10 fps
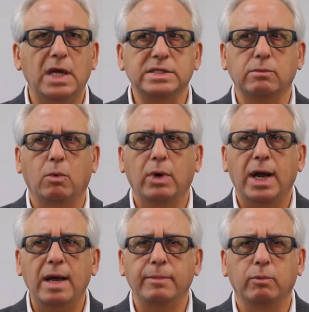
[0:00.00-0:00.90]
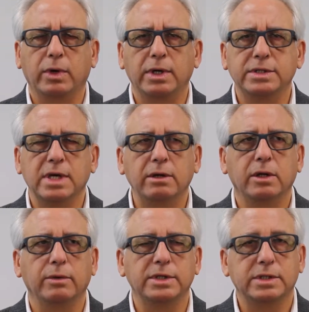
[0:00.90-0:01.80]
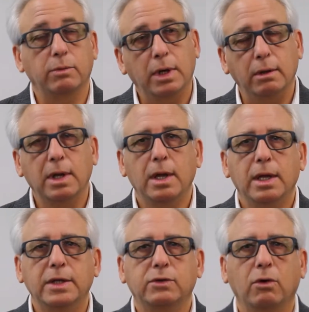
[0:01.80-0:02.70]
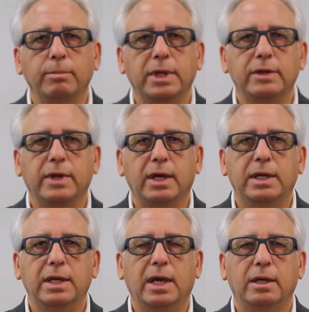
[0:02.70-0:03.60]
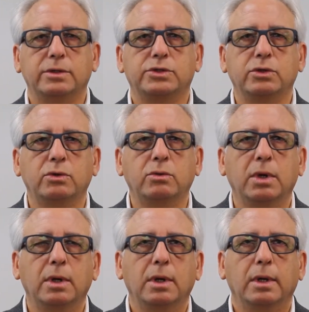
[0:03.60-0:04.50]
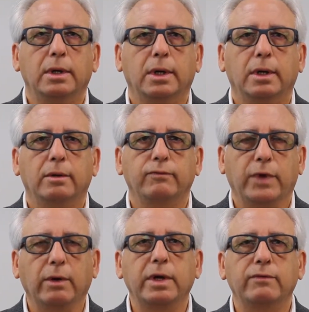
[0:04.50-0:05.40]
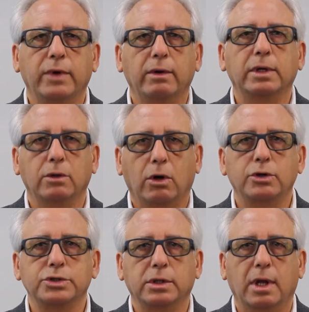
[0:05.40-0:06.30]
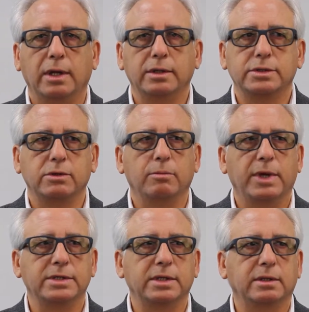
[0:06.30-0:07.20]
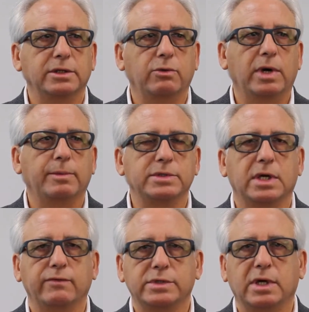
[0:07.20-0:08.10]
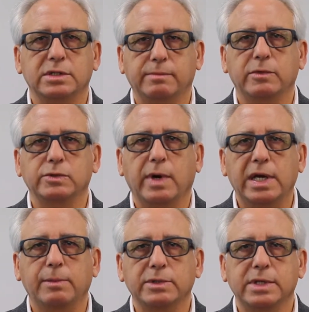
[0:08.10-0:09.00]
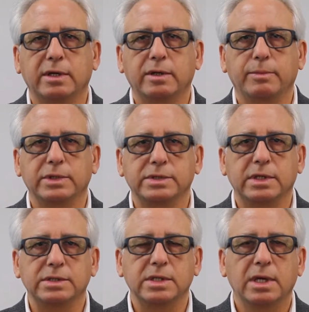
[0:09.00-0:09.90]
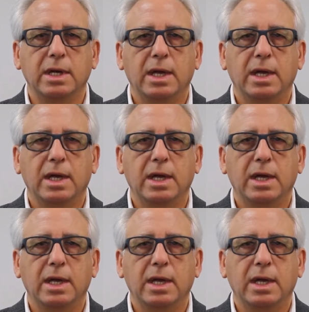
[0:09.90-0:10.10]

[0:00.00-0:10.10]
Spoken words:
I said, well, what happened? What did he tell you? And he said, well, he told me that he had two very, very large clients. So basically 20% of his customers were 80% of the business.